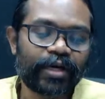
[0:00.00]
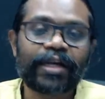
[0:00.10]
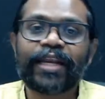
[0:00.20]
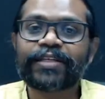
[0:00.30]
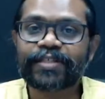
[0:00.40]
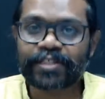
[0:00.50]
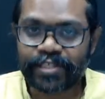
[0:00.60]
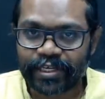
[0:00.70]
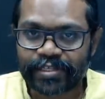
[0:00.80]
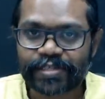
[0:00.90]
lecture
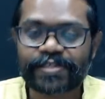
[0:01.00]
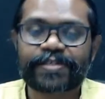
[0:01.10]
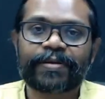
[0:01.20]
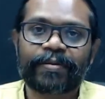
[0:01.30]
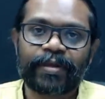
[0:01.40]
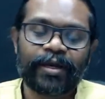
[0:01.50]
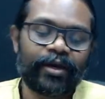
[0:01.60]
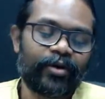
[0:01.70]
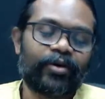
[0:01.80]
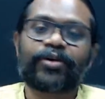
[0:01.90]
series
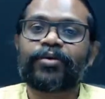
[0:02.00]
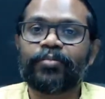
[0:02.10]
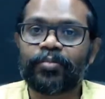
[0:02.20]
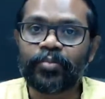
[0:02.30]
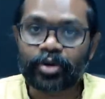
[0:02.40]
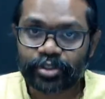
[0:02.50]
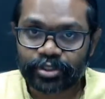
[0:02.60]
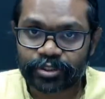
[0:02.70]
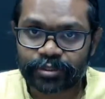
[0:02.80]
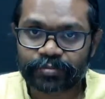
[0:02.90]
or books
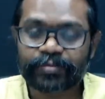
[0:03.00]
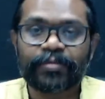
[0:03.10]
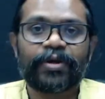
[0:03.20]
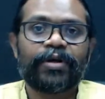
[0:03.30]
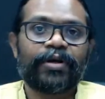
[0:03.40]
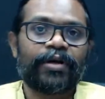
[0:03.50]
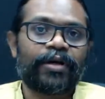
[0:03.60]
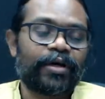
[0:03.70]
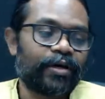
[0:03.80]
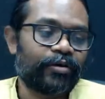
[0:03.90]

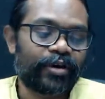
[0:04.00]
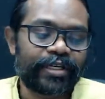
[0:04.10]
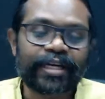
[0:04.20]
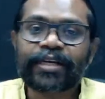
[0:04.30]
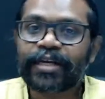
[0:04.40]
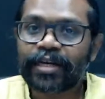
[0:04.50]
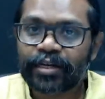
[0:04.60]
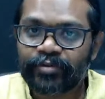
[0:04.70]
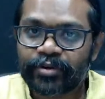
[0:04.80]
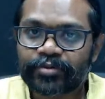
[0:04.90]
or technical
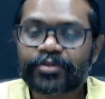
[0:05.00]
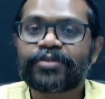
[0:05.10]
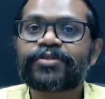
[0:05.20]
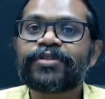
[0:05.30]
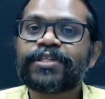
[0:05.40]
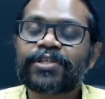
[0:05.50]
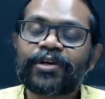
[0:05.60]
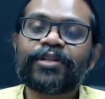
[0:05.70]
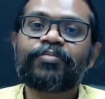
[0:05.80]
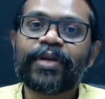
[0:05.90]
reviews. So these are
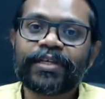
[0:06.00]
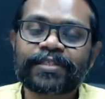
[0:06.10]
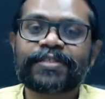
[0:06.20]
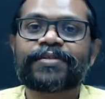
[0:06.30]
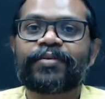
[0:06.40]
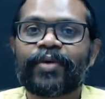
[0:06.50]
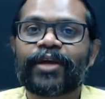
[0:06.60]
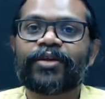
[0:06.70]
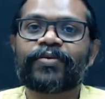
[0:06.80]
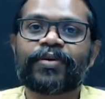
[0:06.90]
all the places where
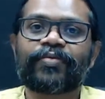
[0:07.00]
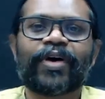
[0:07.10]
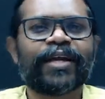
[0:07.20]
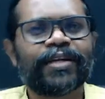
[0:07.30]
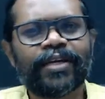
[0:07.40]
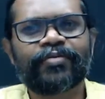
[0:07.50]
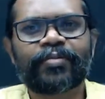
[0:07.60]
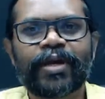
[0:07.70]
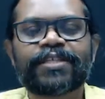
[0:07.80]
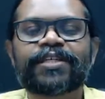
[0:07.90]
you will find
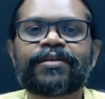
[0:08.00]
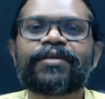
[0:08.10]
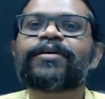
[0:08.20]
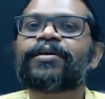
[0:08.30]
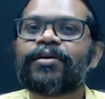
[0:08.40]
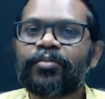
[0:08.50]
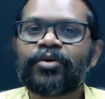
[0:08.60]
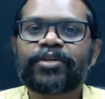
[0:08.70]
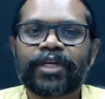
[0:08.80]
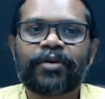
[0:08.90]
information
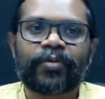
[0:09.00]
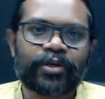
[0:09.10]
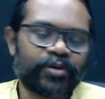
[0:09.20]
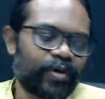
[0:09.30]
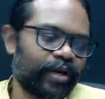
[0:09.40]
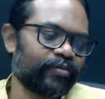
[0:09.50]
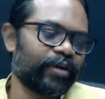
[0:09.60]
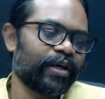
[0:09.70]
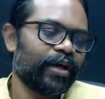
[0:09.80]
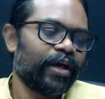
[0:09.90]
more than what you
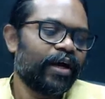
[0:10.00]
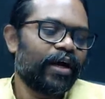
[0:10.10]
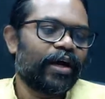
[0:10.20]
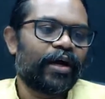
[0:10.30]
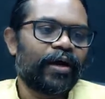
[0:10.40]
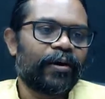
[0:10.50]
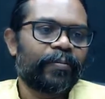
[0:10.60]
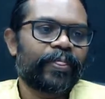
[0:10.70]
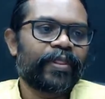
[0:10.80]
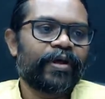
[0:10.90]
have.
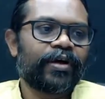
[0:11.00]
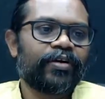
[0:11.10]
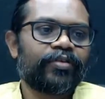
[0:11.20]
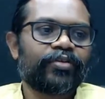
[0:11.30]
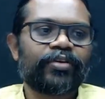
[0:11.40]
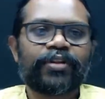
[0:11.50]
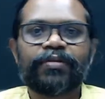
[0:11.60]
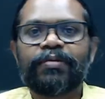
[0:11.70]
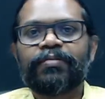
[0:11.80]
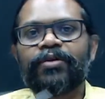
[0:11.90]
So
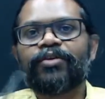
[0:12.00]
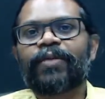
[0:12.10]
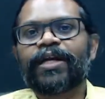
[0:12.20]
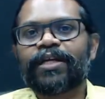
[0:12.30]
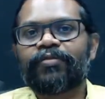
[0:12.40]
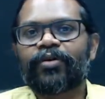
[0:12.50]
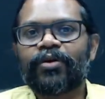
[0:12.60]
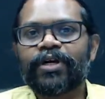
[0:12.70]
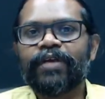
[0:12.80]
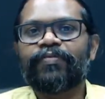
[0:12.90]
you might have
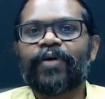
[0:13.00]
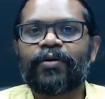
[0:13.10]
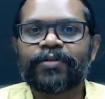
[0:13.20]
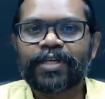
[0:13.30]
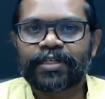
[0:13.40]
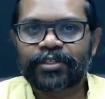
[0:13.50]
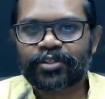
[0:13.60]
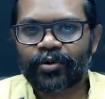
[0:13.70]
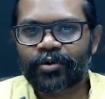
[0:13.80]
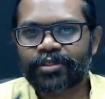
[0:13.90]
already found that the
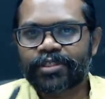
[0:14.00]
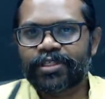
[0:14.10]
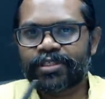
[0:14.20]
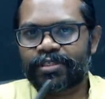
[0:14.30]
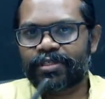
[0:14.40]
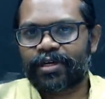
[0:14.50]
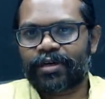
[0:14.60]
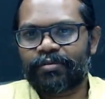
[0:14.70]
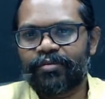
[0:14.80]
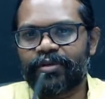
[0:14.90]
source is a